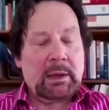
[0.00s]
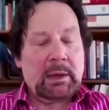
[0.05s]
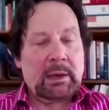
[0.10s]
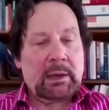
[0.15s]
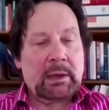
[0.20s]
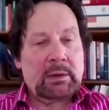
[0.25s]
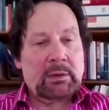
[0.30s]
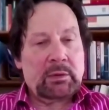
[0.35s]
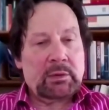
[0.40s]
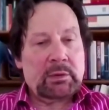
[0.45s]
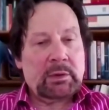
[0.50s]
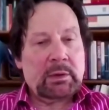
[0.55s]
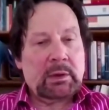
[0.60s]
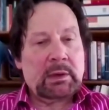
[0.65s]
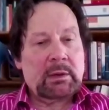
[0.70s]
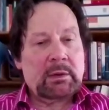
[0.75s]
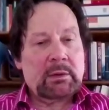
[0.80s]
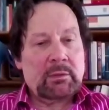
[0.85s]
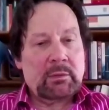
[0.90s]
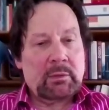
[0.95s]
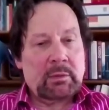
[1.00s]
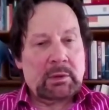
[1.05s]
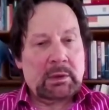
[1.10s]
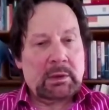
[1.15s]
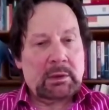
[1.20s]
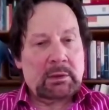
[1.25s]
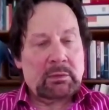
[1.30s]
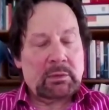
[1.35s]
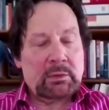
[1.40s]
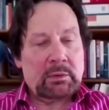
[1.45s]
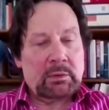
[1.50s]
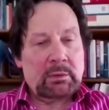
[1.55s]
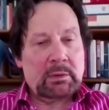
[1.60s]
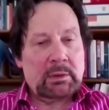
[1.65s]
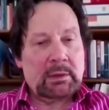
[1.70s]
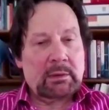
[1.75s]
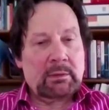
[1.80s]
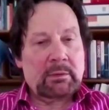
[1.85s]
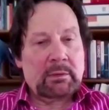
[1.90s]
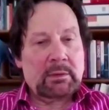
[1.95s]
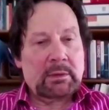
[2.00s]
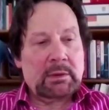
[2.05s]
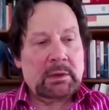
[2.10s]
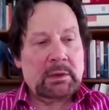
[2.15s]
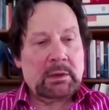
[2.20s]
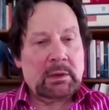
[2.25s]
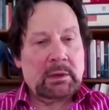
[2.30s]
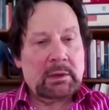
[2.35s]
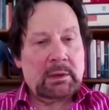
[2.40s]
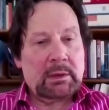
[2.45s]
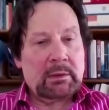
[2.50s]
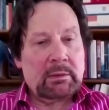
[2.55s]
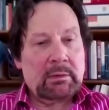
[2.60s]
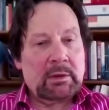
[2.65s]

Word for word: and and and and the uh,